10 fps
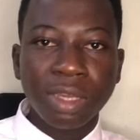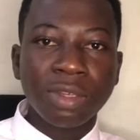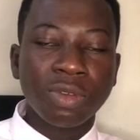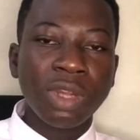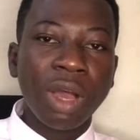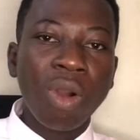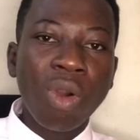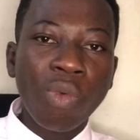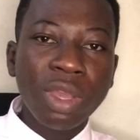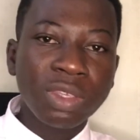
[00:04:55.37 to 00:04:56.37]
so that
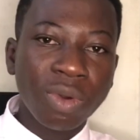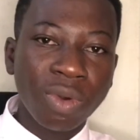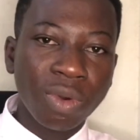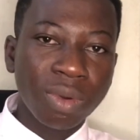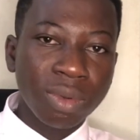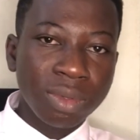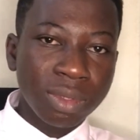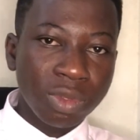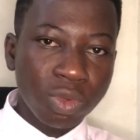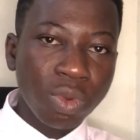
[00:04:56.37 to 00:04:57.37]
always, or
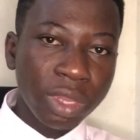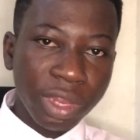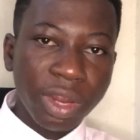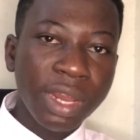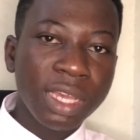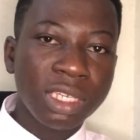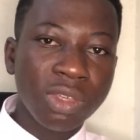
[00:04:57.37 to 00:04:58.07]
2 or 3 days,